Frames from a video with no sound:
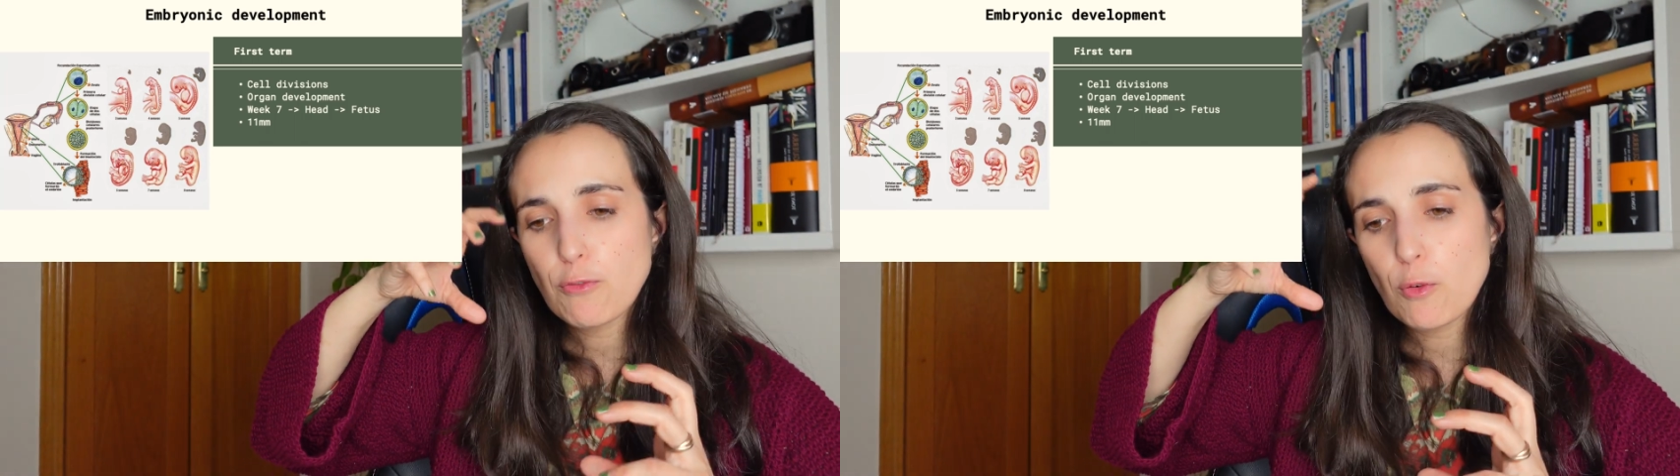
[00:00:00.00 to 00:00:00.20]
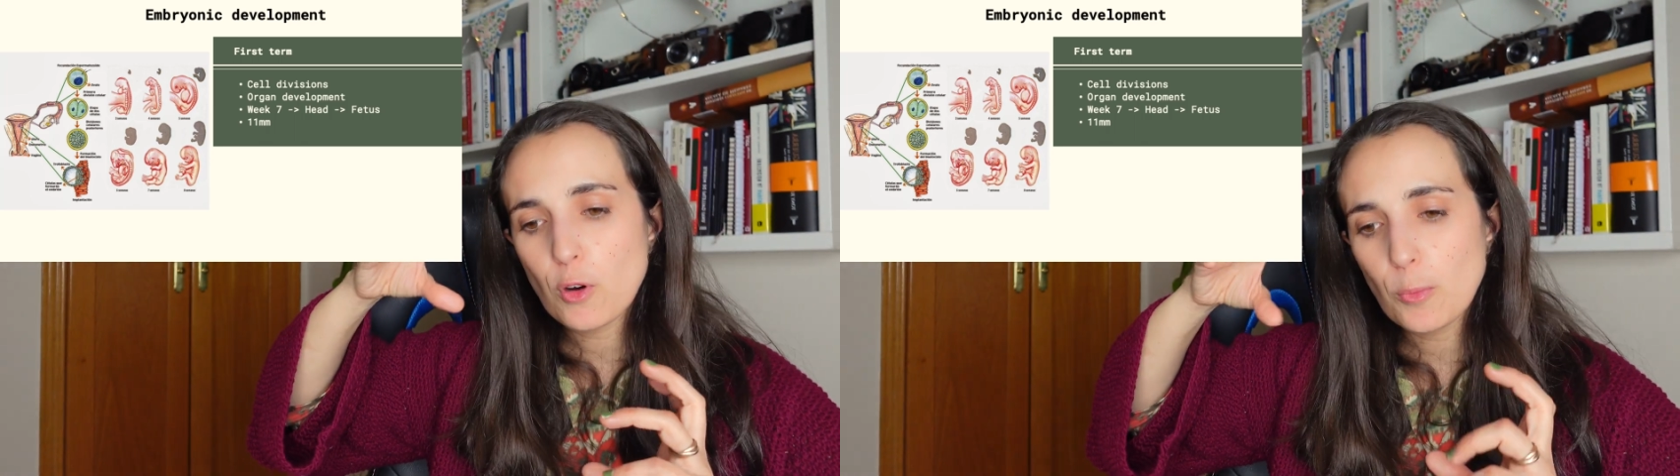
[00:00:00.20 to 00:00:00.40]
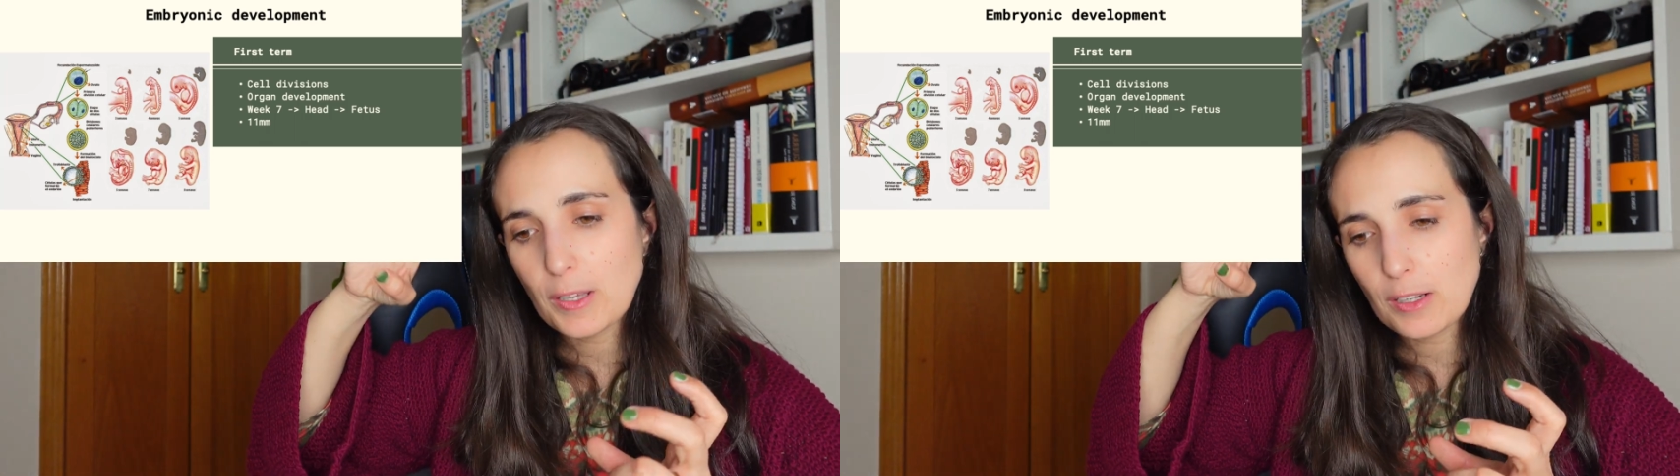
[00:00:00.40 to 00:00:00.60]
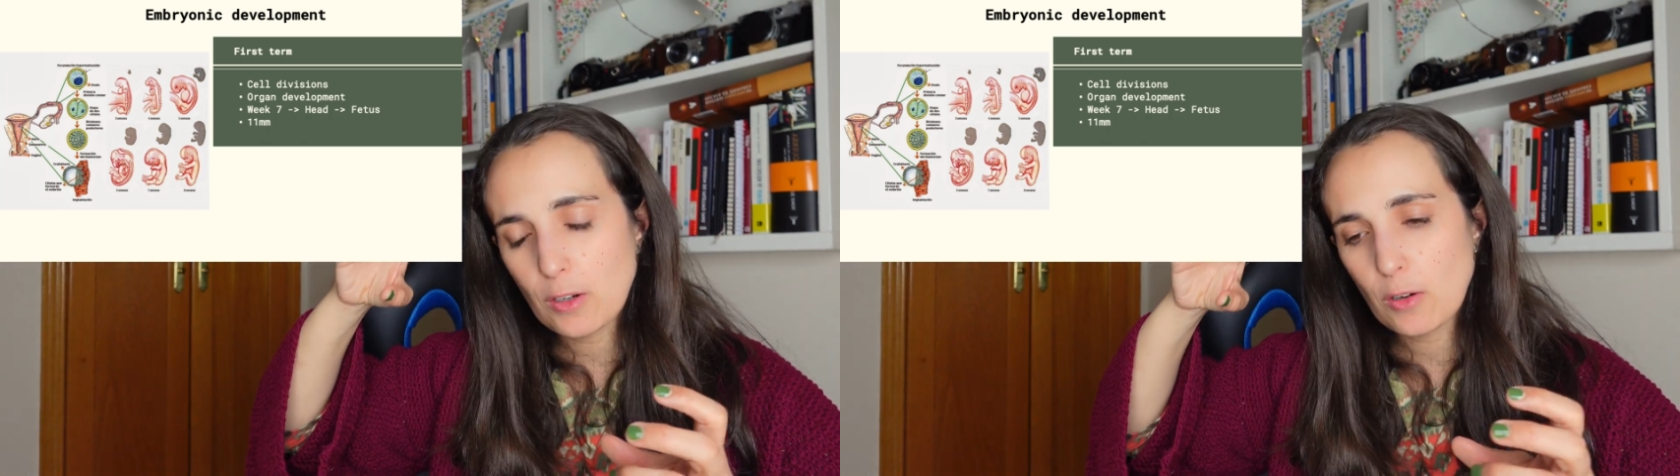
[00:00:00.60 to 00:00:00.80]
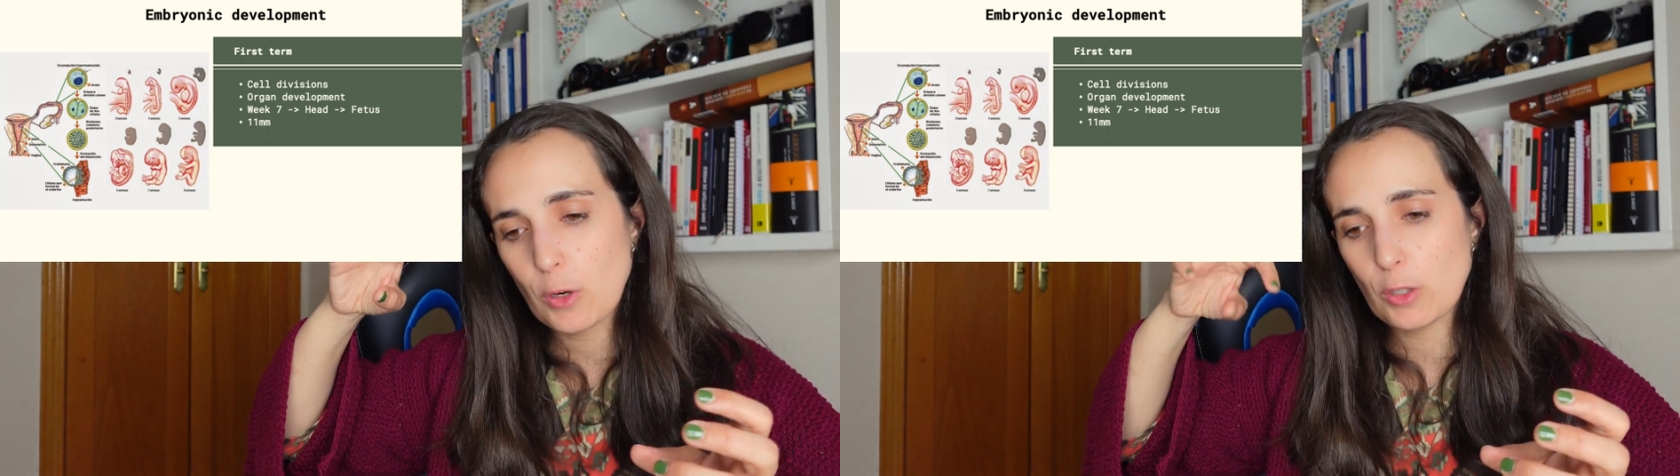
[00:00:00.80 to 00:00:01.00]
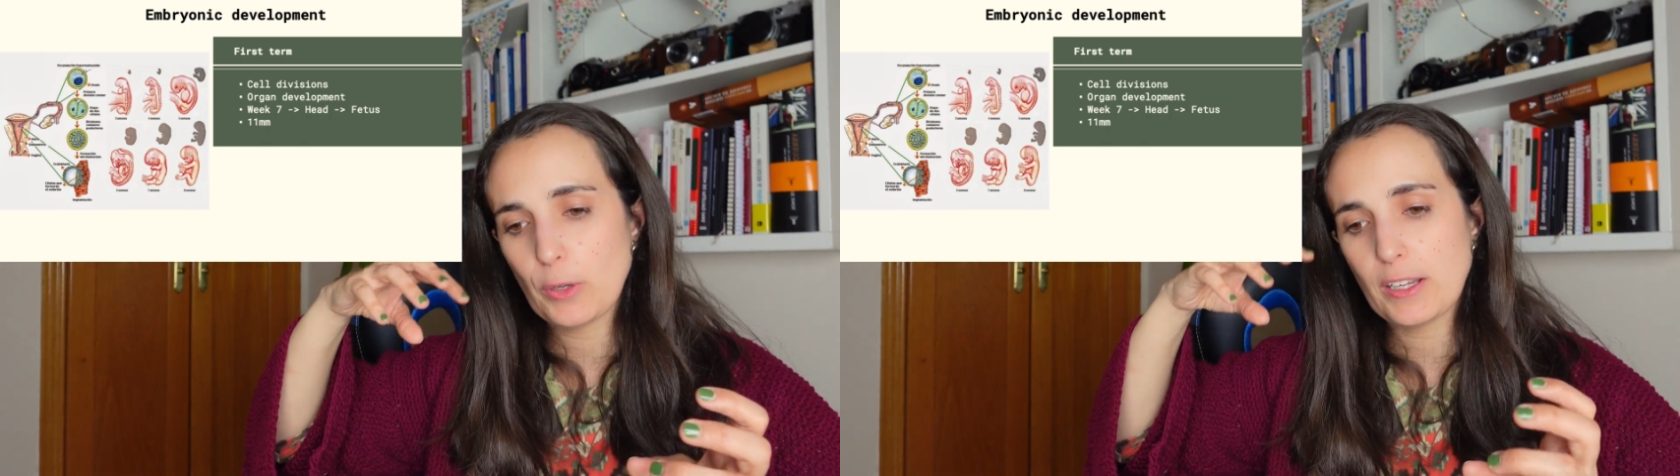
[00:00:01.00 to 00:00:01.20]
forming what we